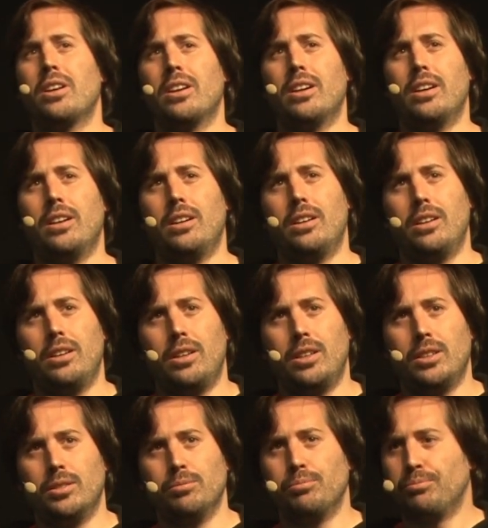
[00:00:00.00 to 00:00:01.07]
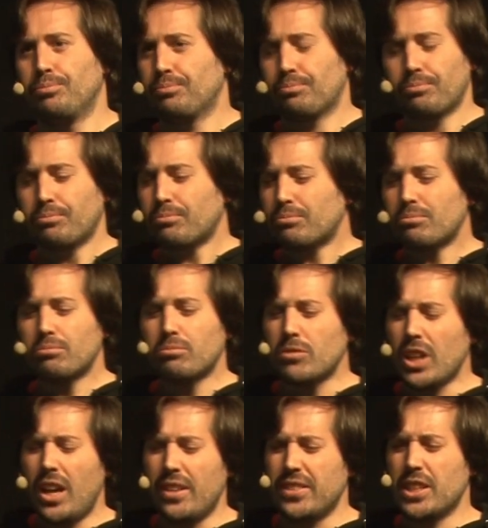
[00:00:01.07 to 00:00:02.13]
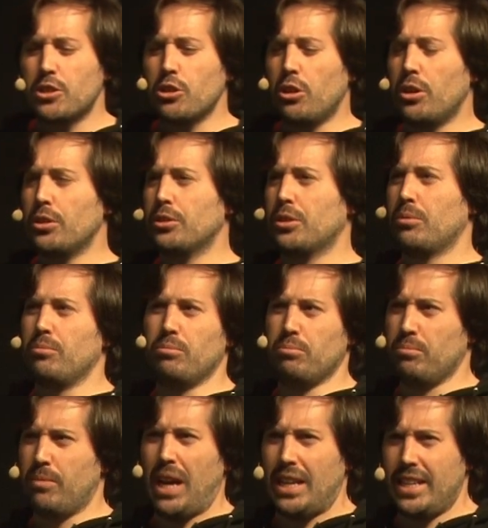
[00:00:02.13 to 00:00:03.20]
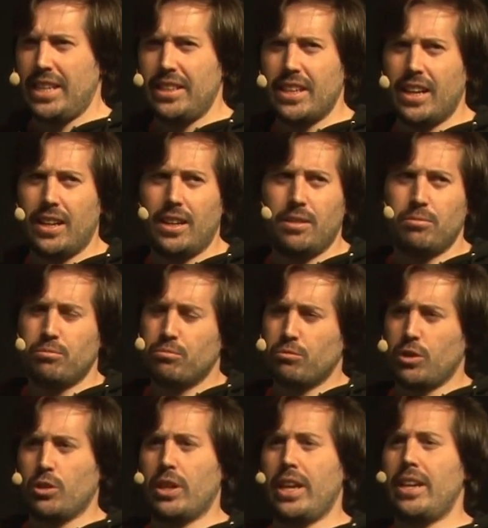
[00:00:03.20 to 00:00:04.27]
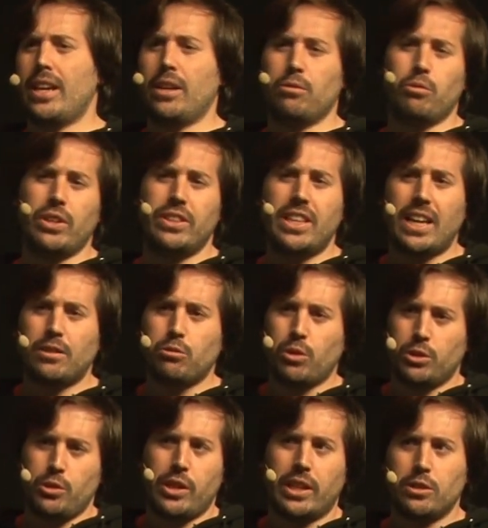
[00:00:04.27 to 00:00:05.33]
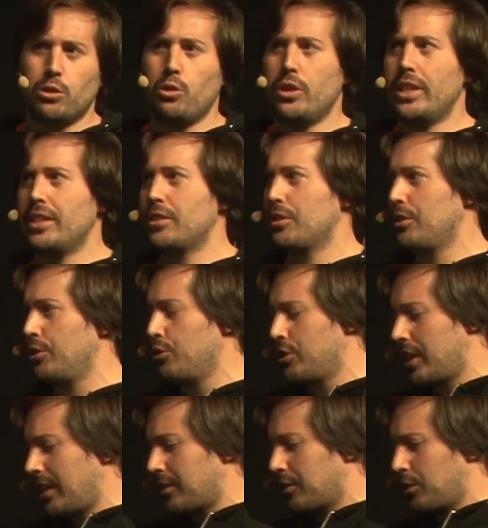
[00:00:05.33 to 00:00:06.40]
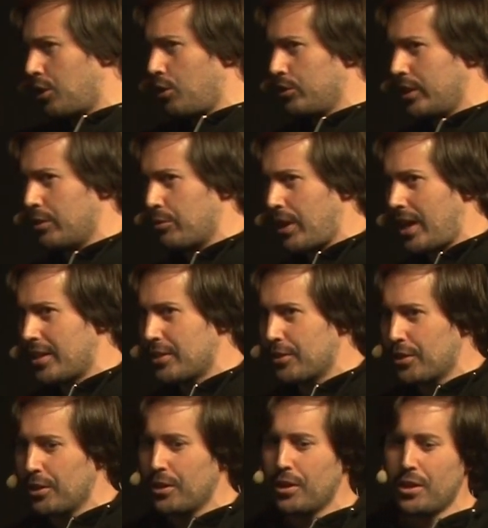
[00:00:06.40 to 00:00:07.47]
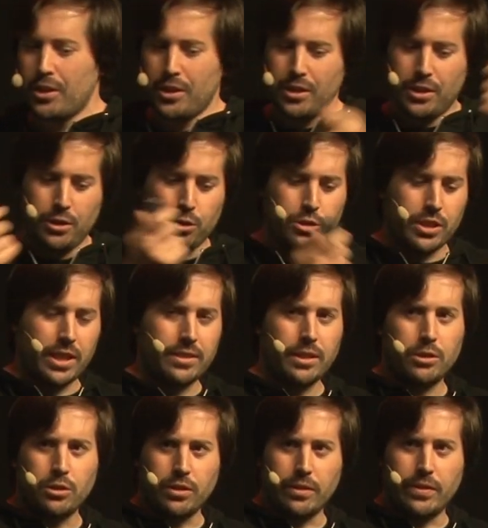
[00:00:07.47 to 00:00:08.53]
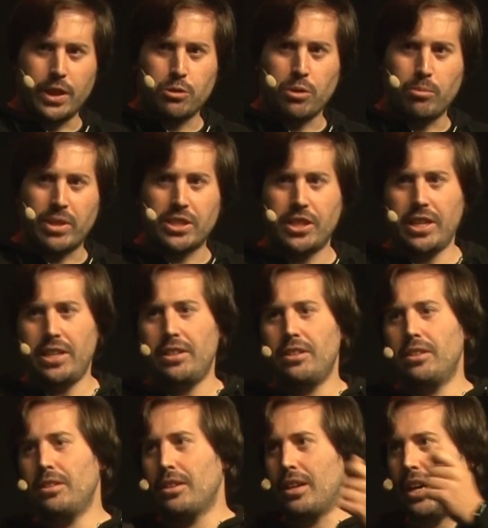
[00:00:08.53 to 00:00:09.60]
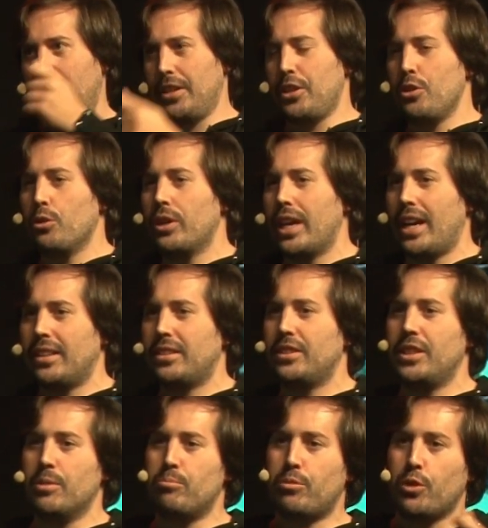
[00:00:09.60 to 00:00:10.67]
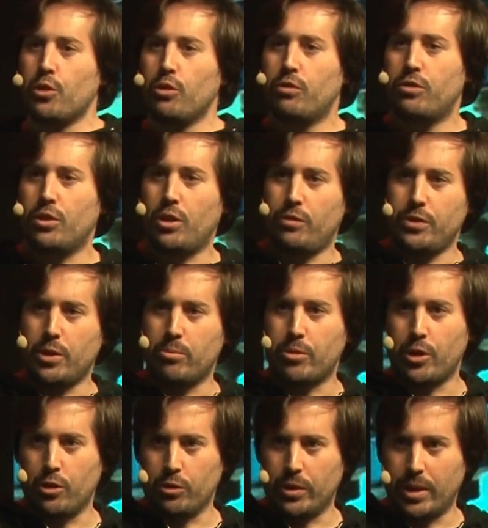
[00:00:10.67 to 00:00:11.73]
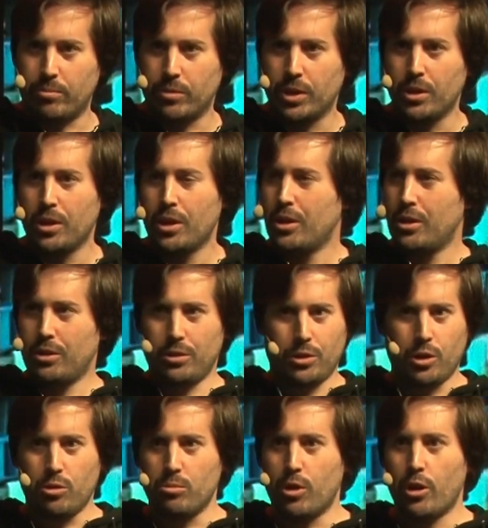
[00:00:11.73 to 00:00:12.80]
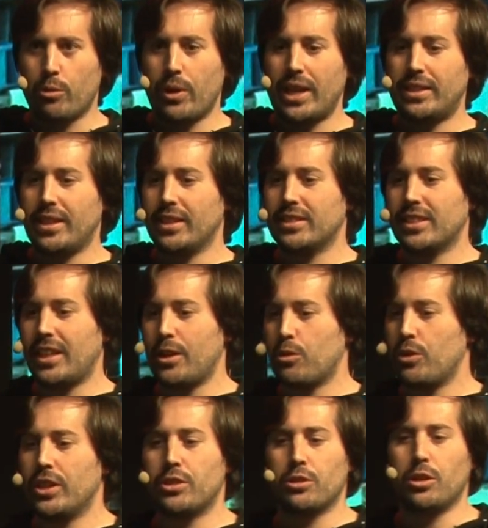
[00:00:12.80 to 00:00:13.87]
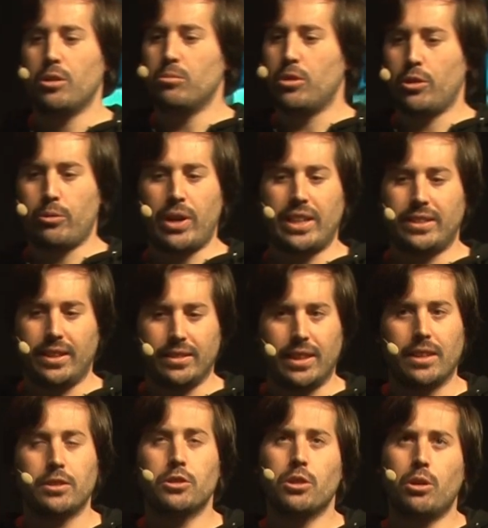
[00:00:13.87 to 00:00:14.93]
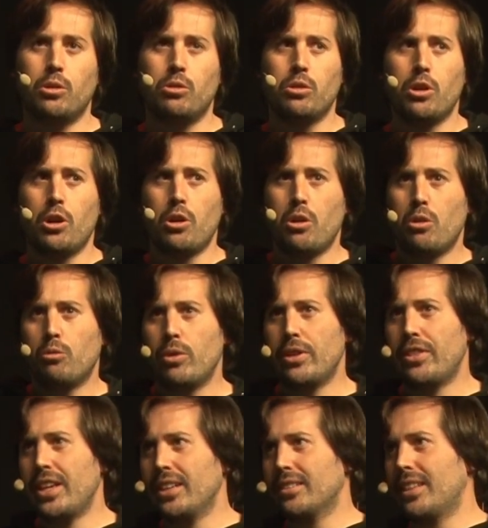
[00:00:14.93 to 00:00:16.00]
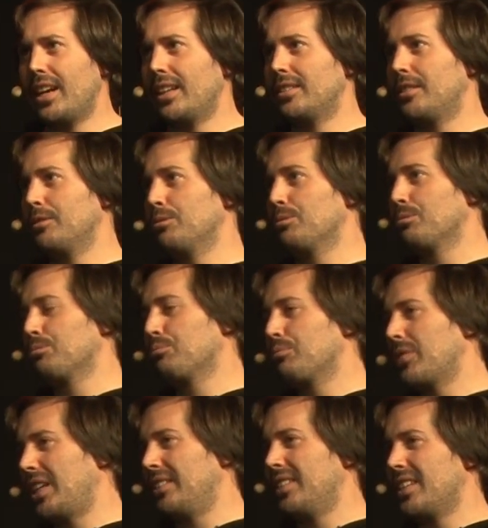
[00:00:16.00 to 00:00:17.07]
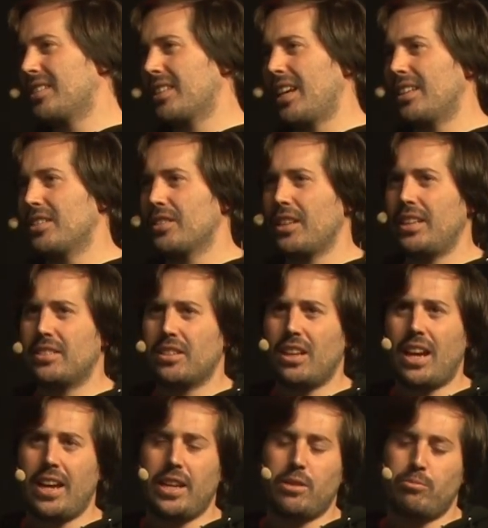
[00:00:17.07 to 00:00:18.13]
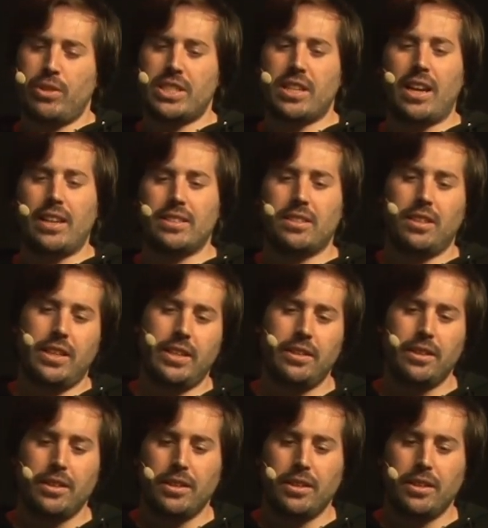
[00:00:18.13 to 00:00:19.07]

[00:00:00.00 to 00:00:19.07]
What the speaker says: and the sort, Valida, okay? And with that, what you can do is you just code in Rust, you send it to the virtual machine, and you get the proof of your program. No more writing circuits, no more writing that. So we think that in this sense, it's like precisely